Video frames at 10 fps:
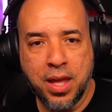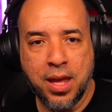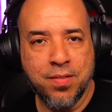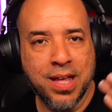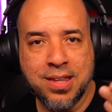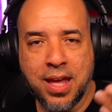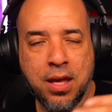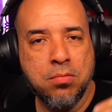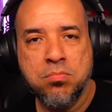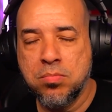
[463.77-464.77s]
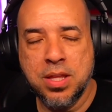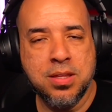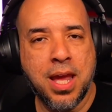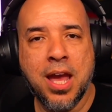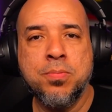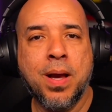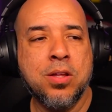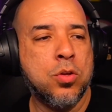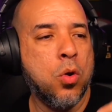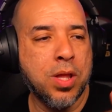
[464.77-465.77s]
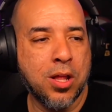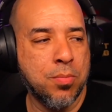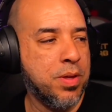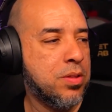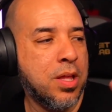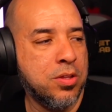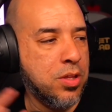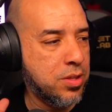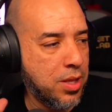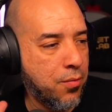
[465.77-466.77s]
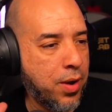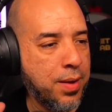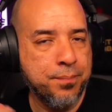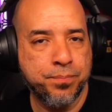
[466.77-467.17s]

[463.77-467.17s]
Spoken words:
if let's say Xbox goes out of business, let's just say, right?